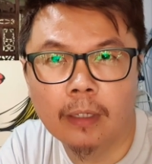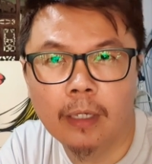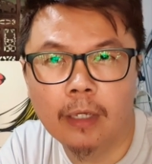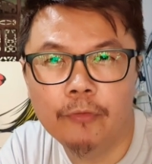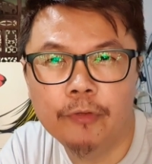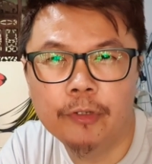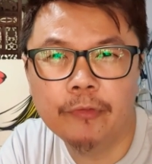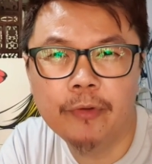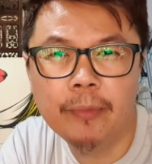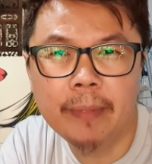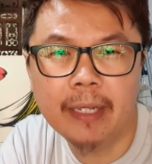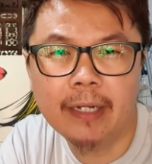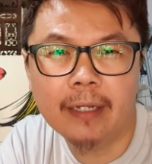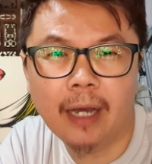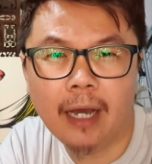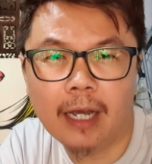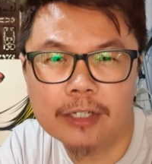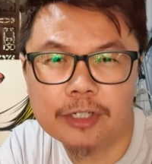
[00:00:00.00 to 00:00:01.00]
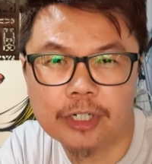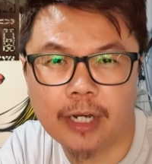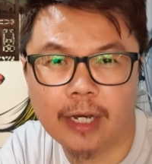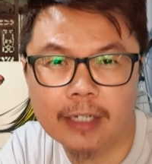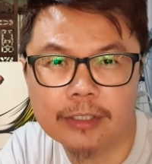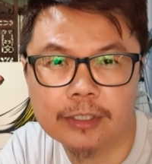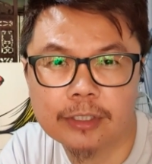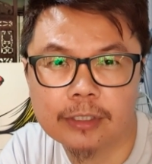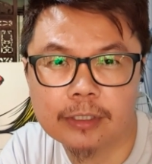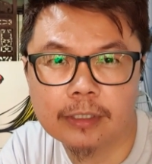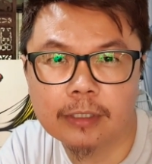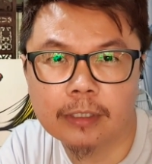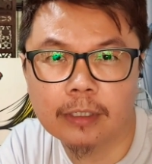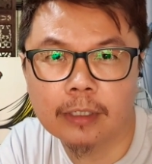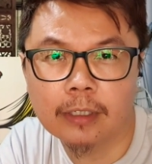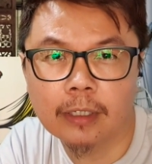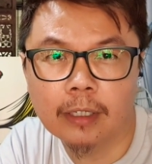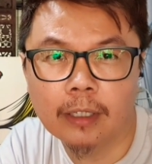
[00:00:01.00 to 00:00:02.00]
If we remain hush-hush,
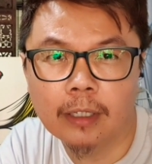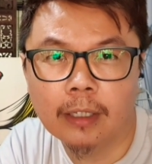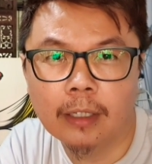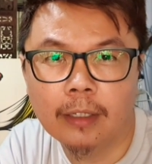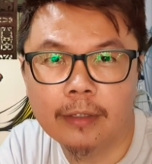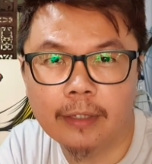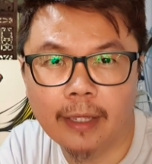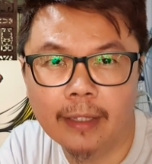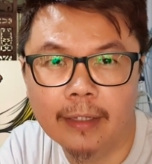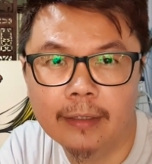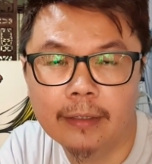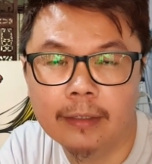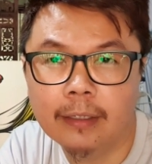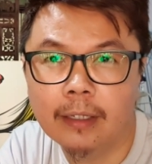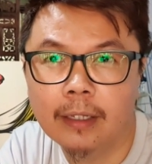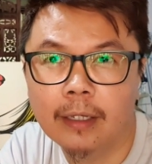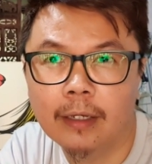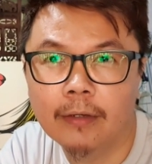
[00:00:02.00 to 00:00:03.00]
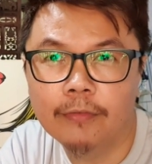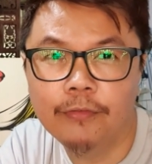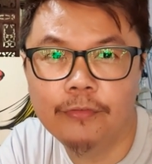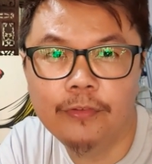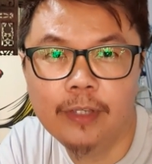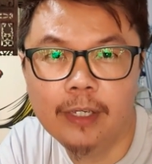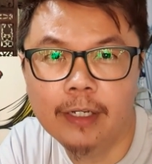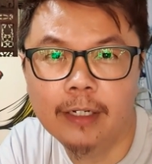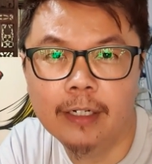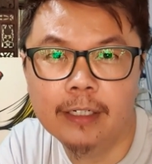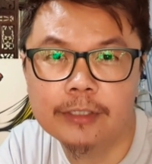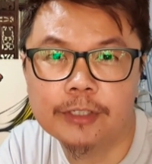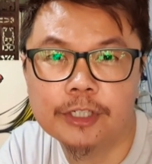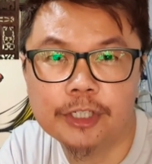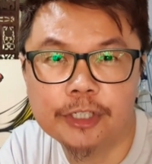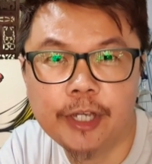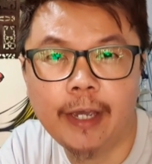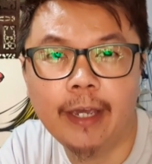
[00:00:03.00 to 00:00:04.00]
then fear,
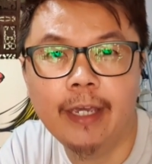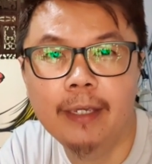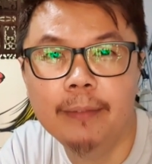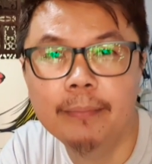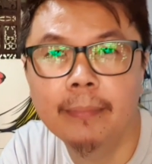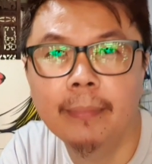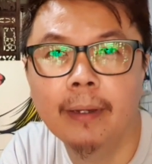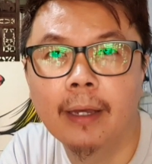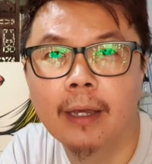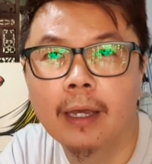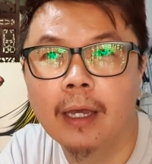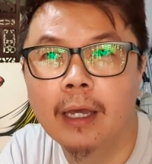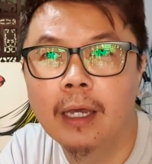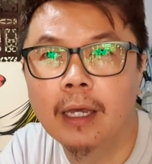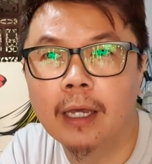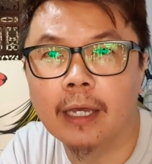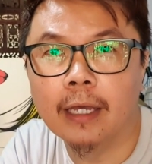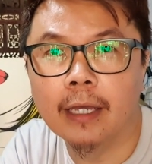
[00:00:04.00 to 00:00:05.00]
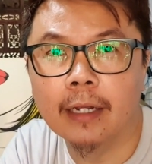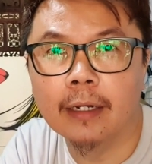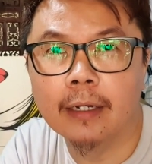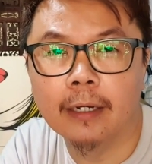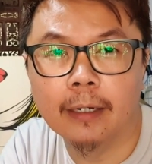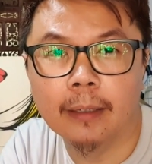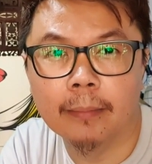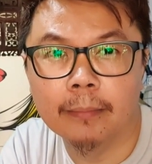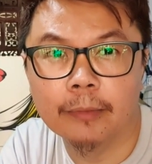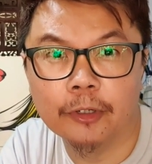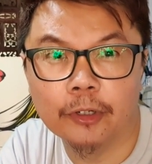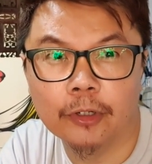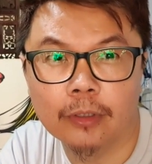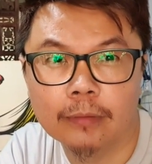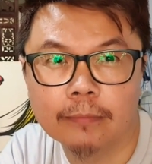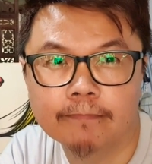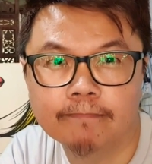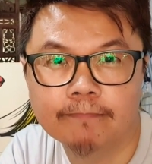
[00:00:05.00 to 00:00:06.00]
shame, and
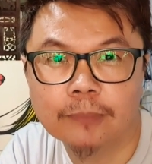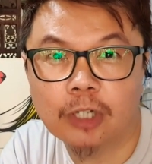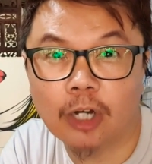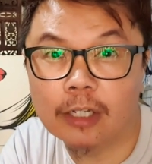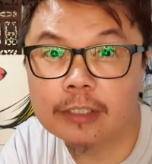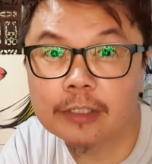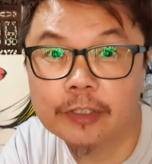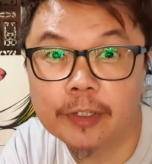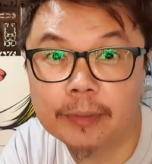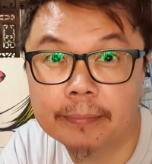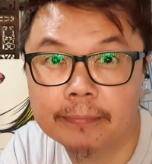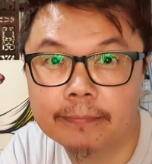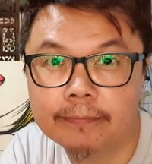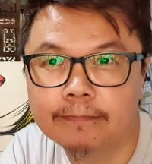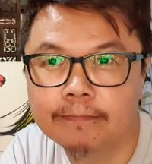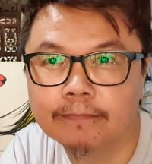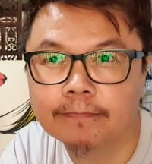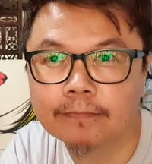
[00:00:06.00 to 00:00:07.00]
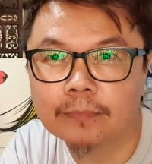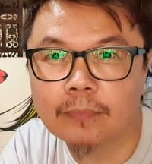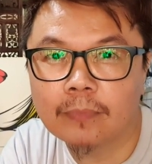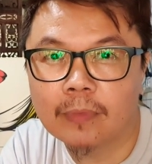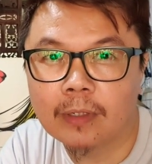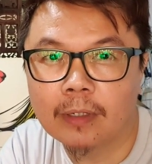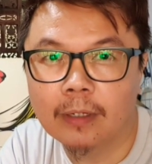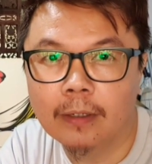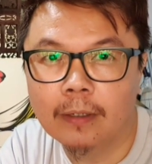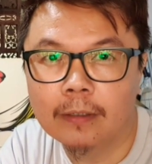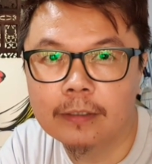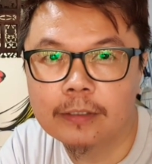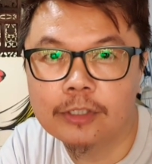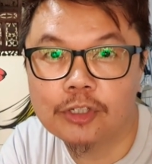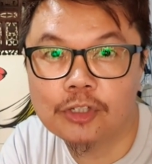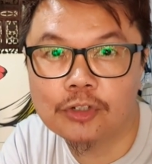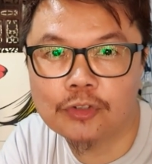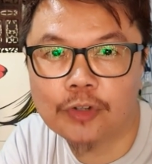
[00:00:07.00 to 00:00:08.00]
gossip,
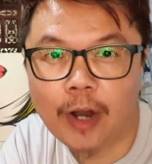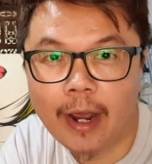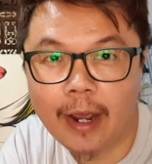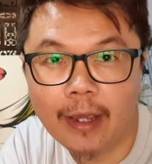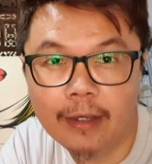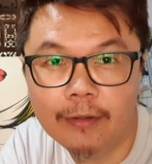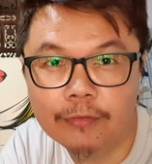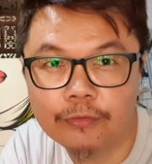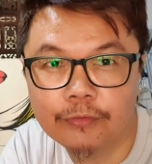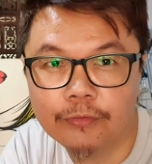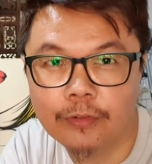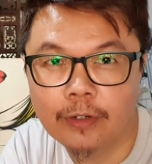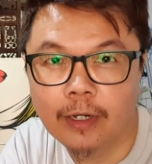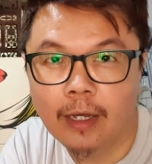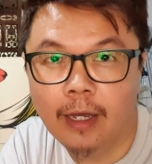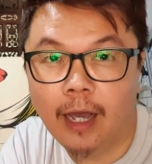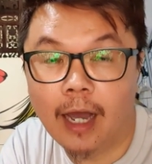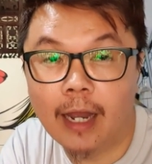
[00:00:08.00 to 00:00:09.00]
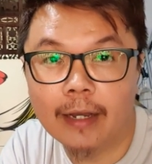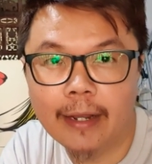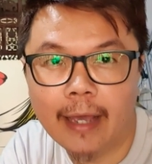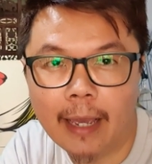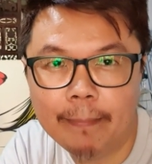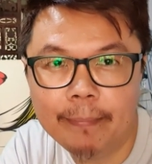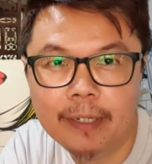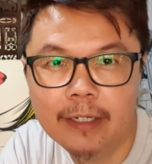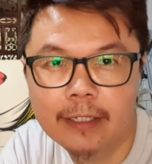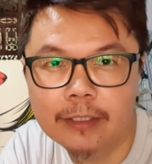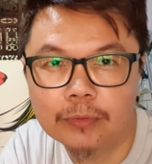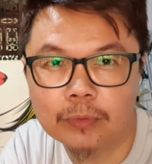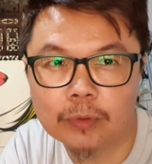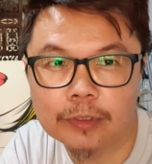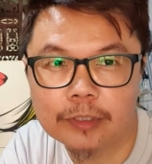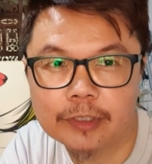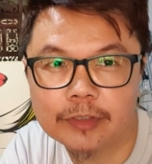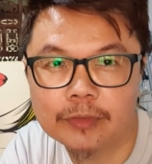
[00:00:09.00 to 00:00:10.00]
strife, unhappiness
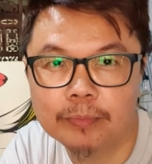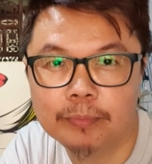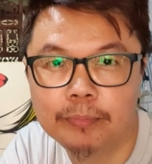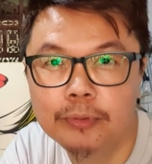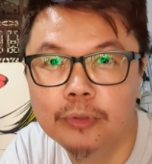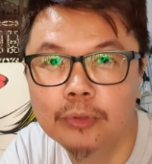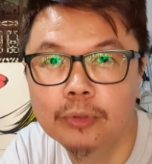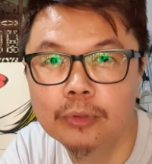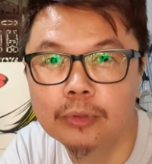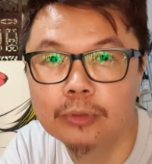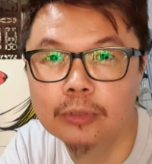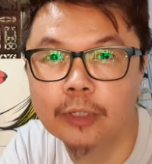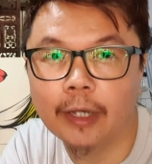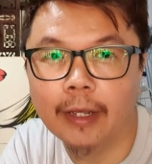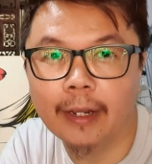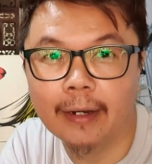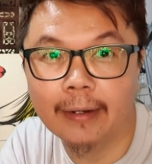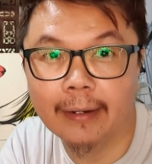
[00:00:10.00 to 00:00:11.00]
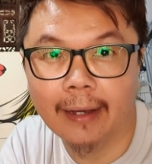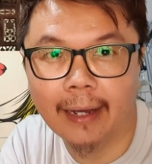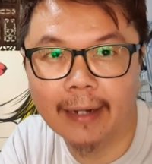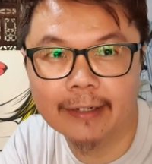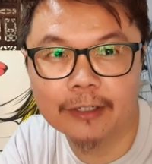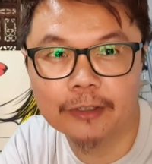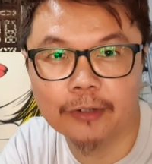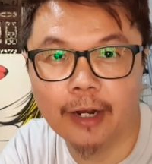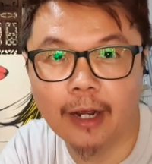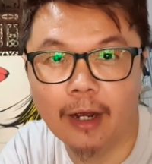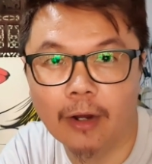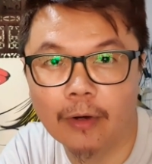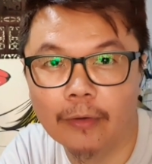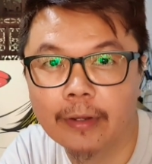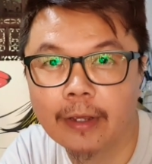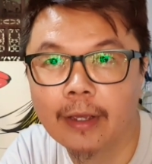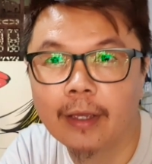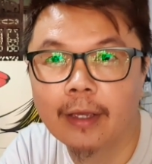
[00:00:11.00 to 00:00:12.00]
will just brew in the
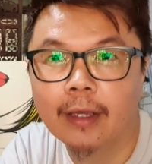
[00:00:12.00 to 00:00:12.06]
underground,